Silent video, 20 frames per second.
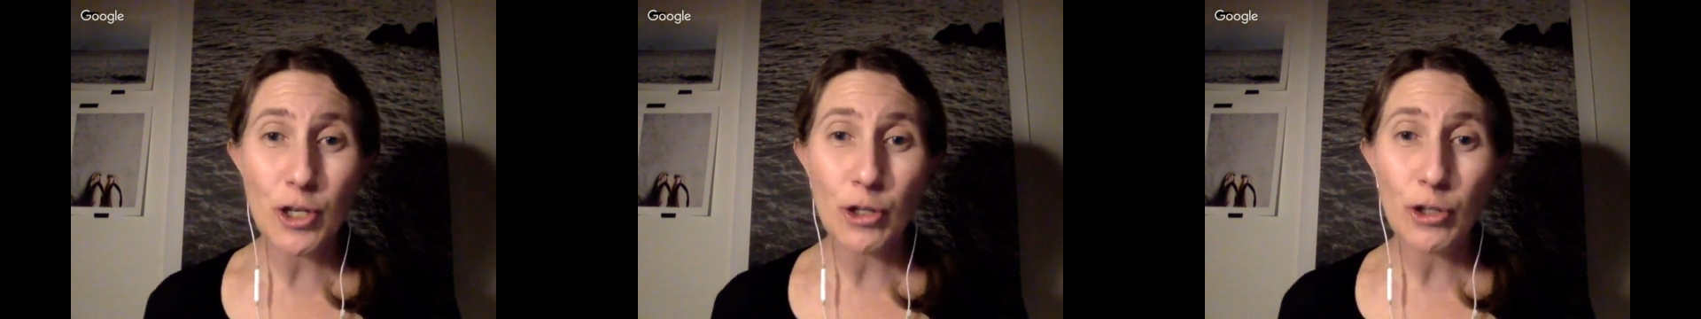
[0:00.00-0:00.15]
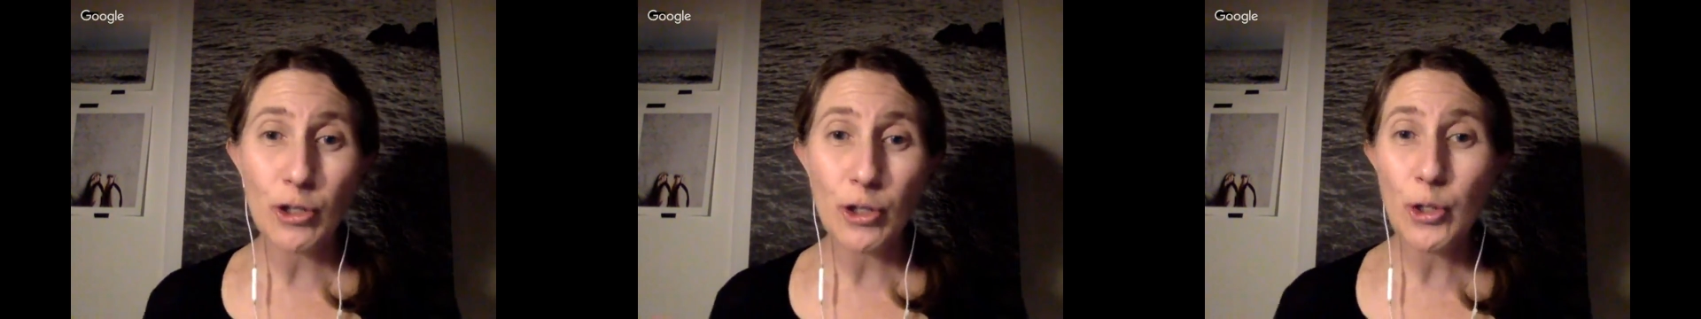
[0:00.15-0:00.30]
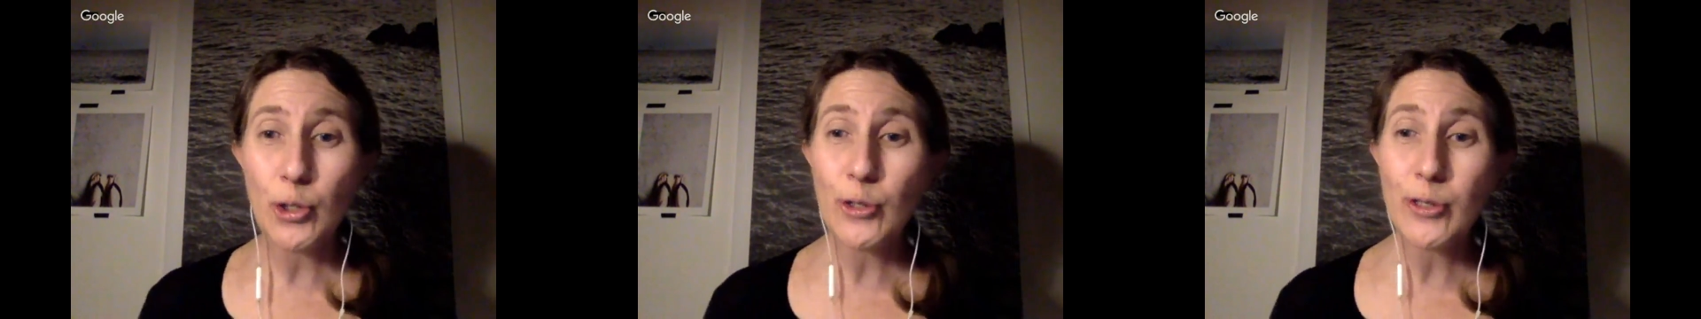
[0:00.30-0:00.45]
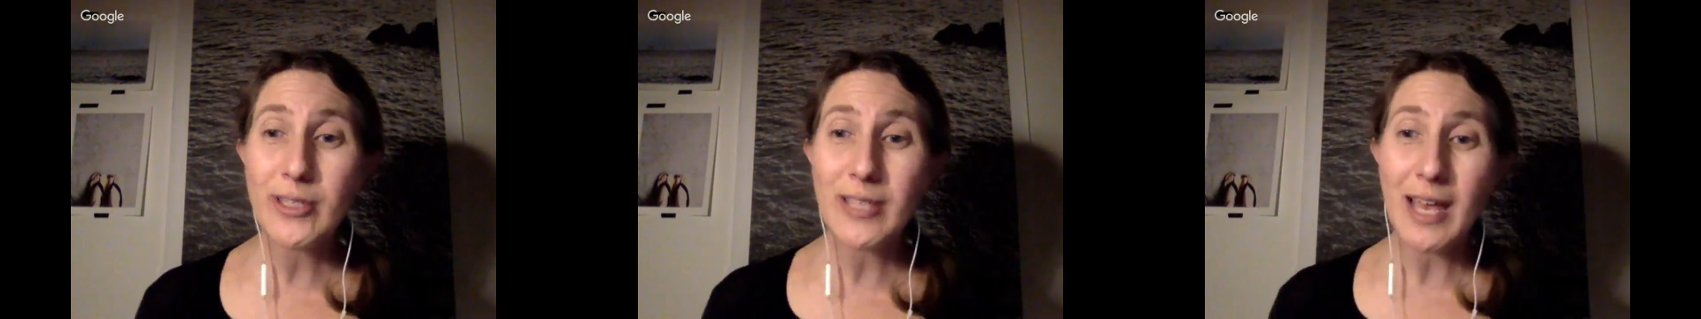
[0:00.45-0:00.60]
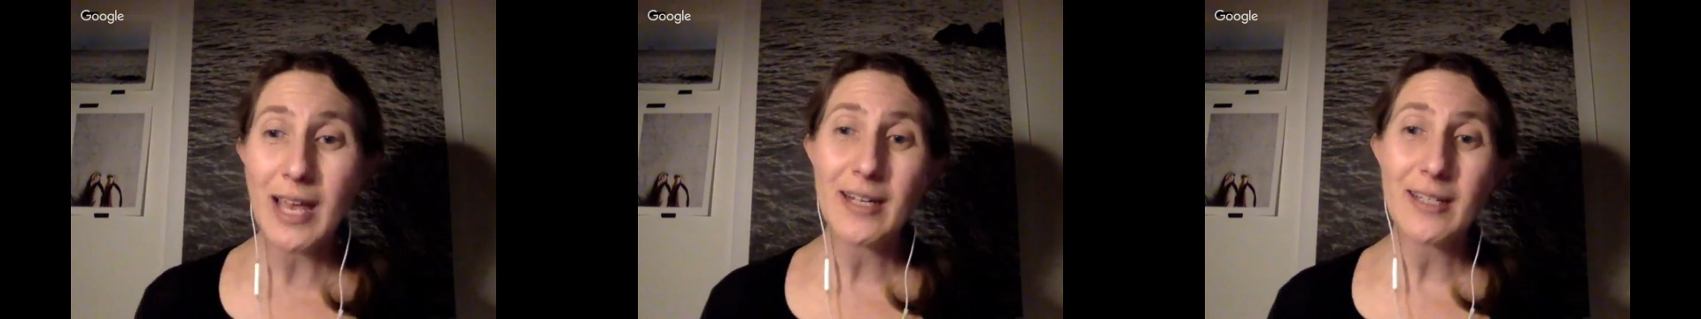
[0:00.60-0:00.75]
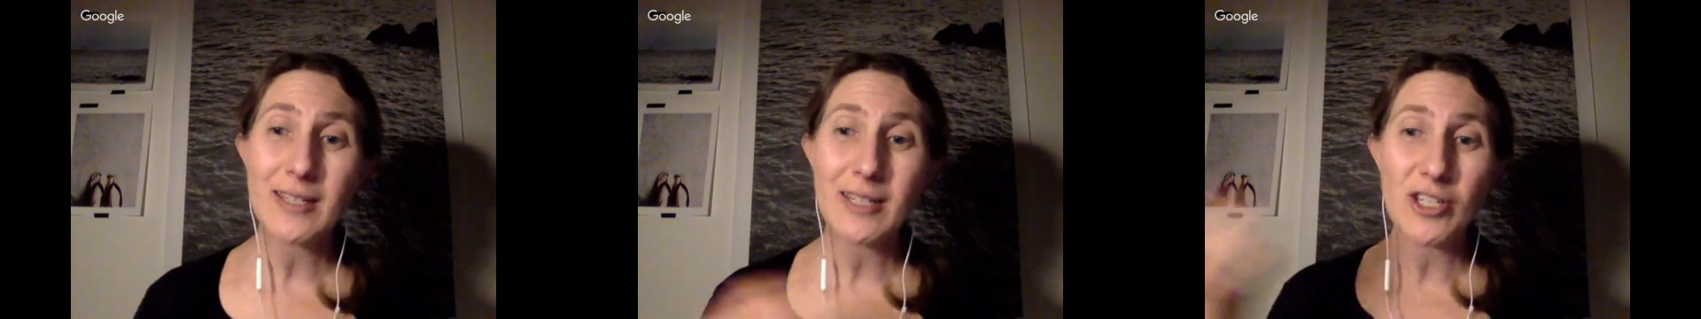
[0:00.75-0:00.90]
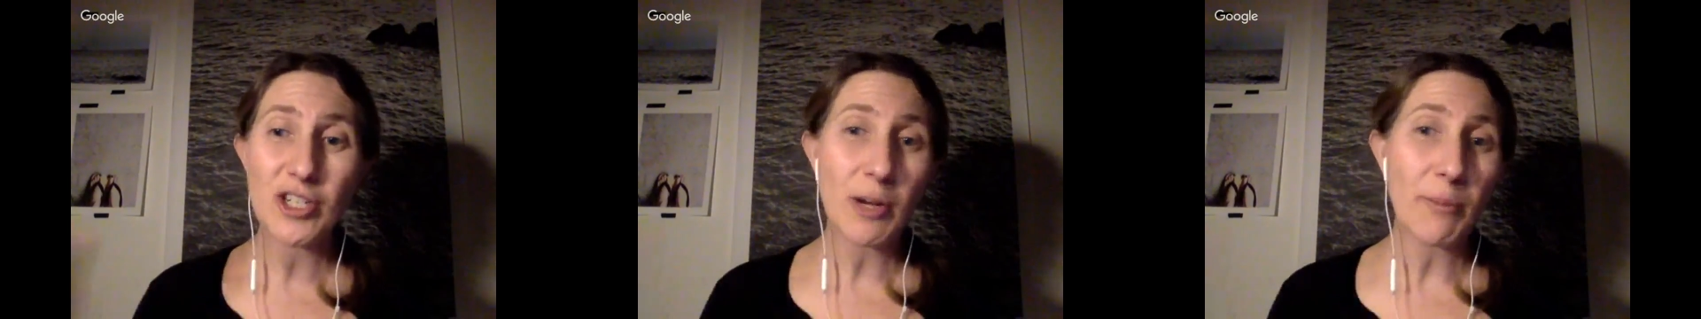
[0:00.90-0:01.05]
that you could use
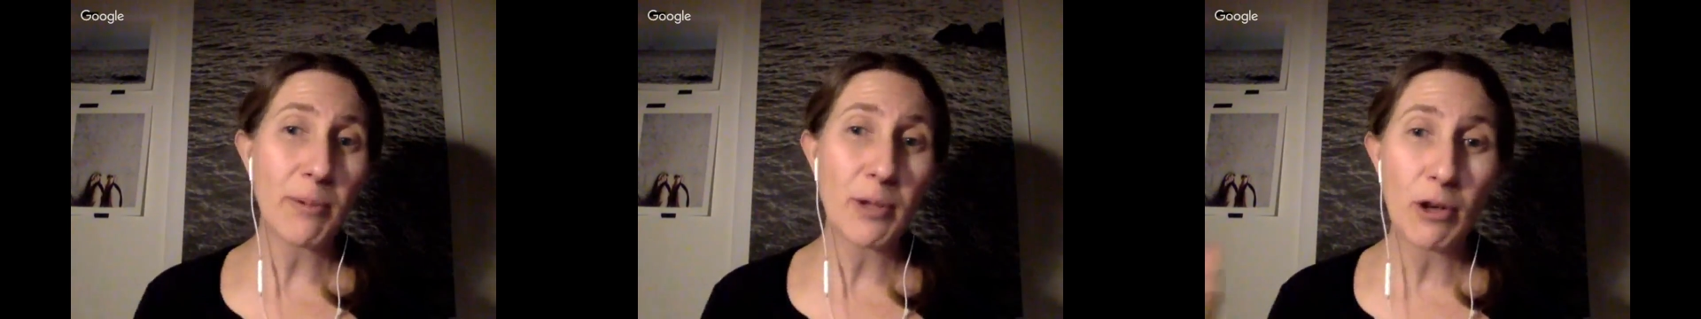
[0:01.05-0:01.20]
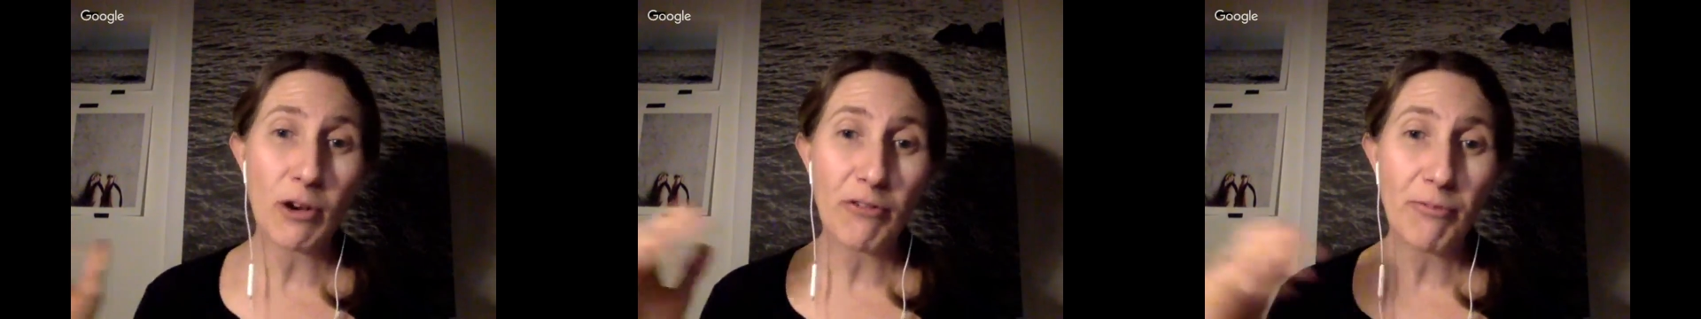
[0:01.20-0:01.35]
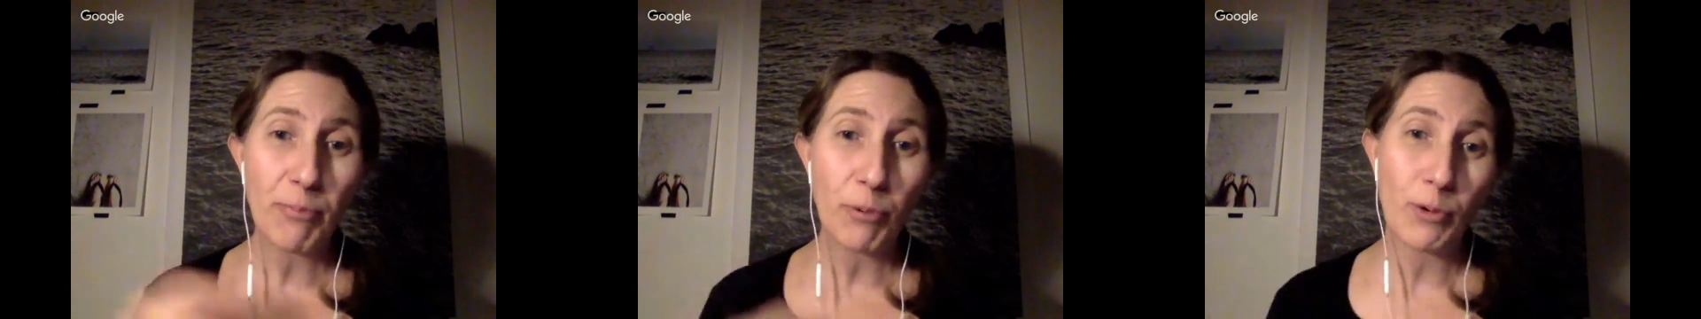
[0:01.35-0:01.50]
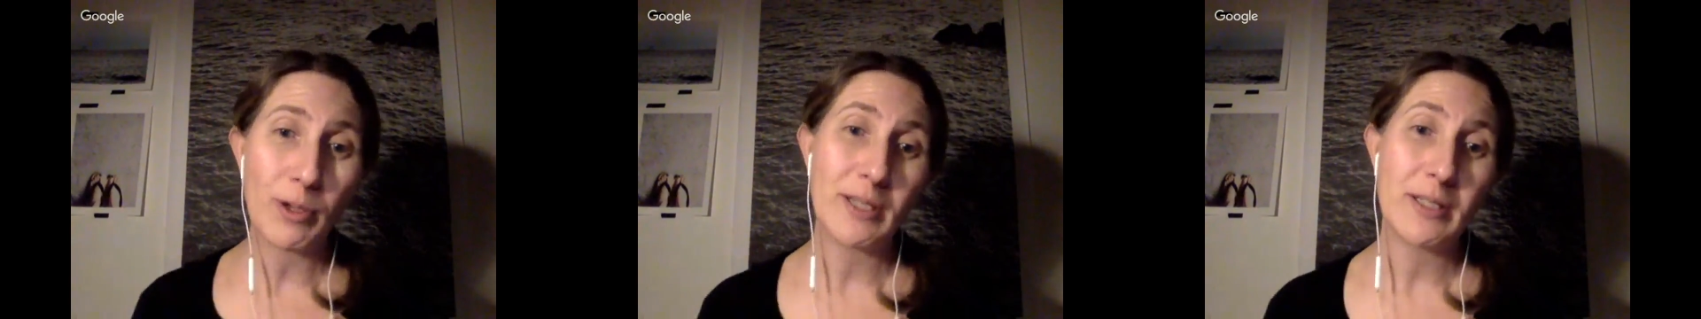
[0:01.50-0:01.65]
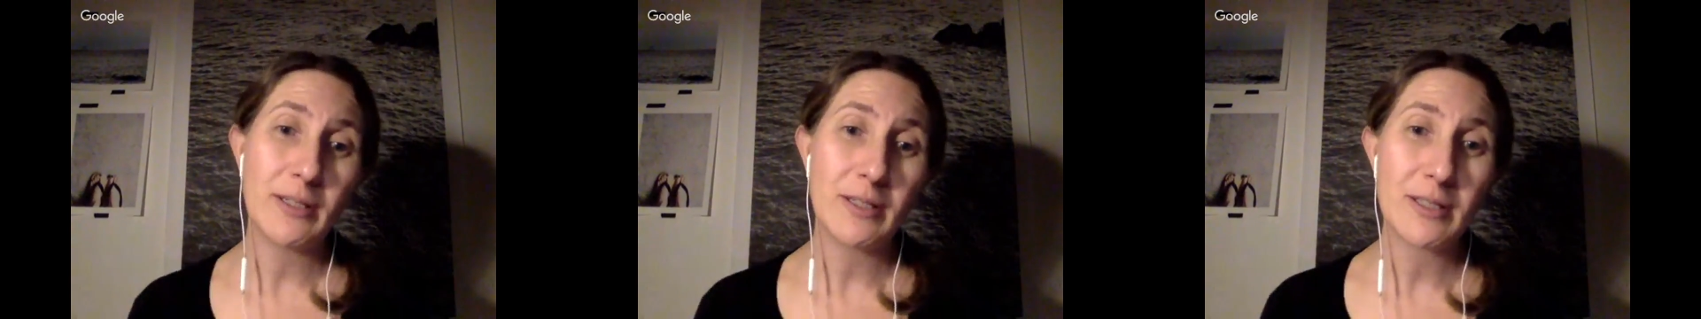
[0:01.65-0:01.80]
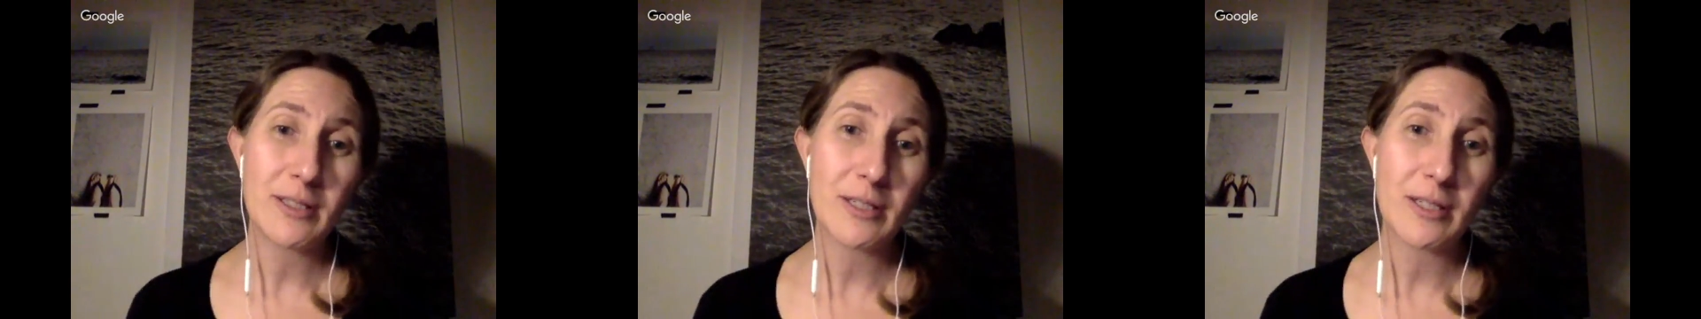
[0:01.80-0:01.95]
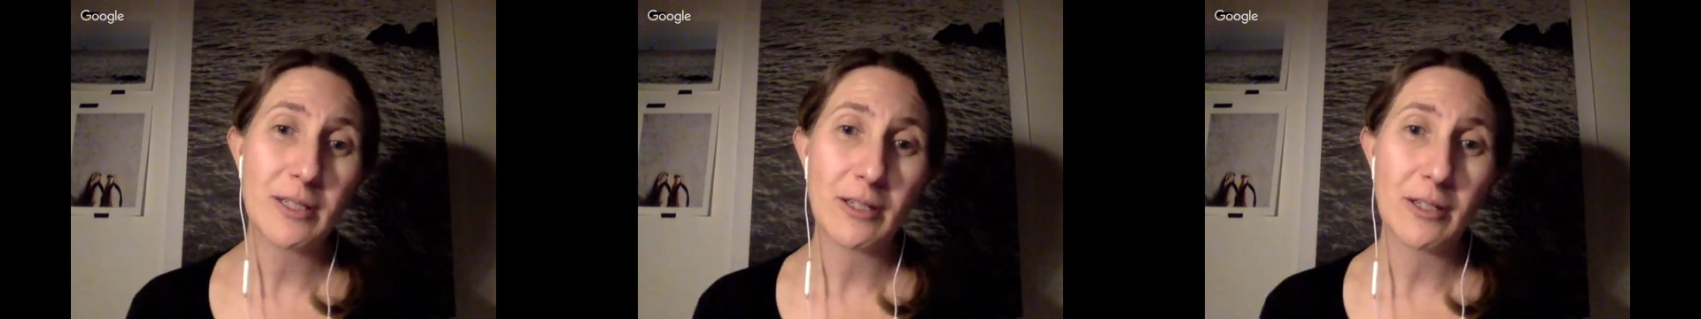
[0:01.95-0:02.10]
that as a jumping off
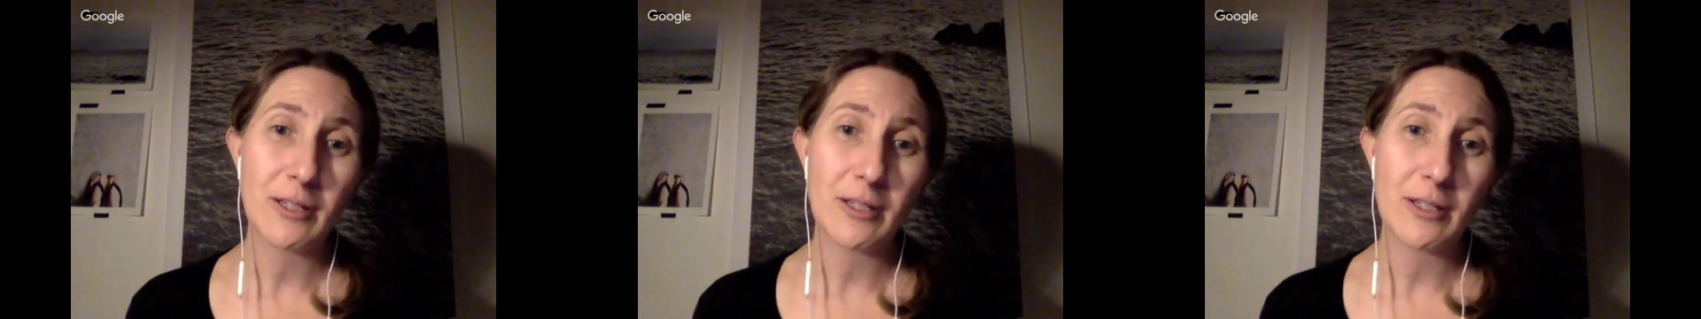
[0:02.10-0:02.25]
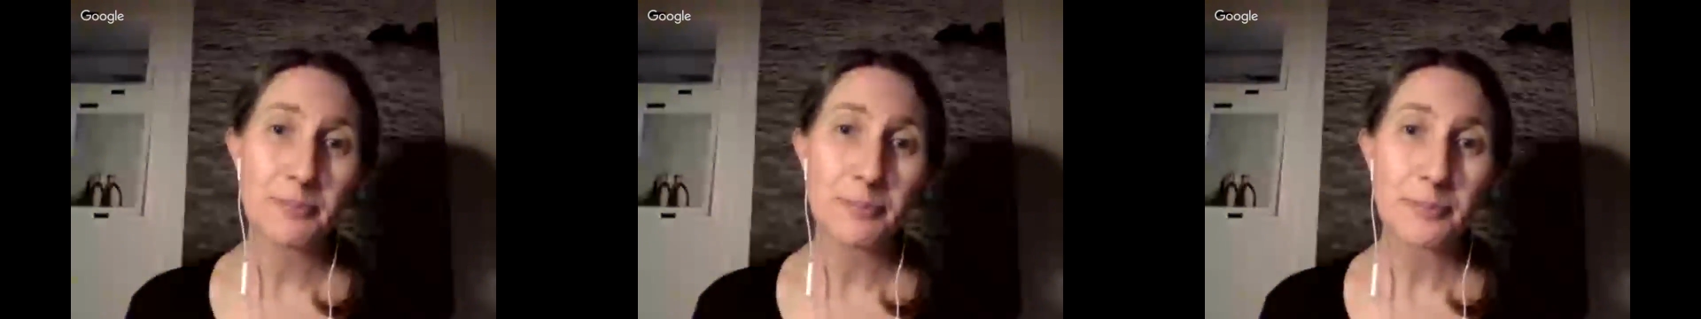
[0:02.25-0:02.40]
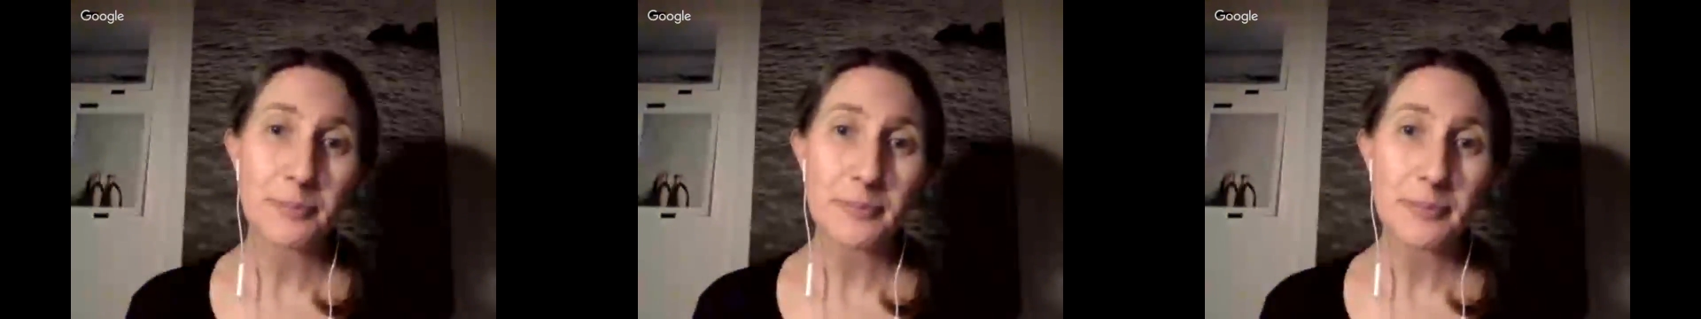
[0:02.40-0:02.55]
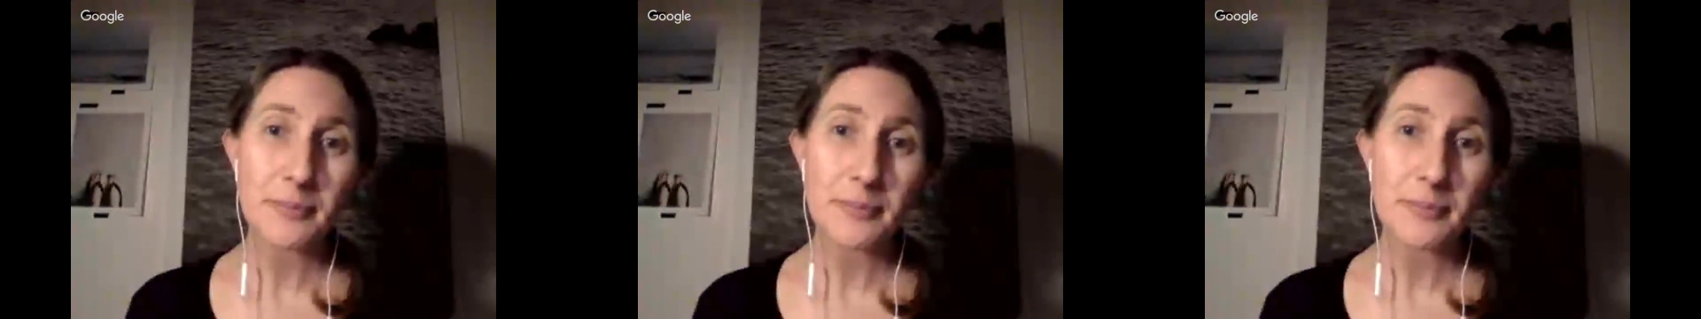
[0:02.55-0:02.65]
point to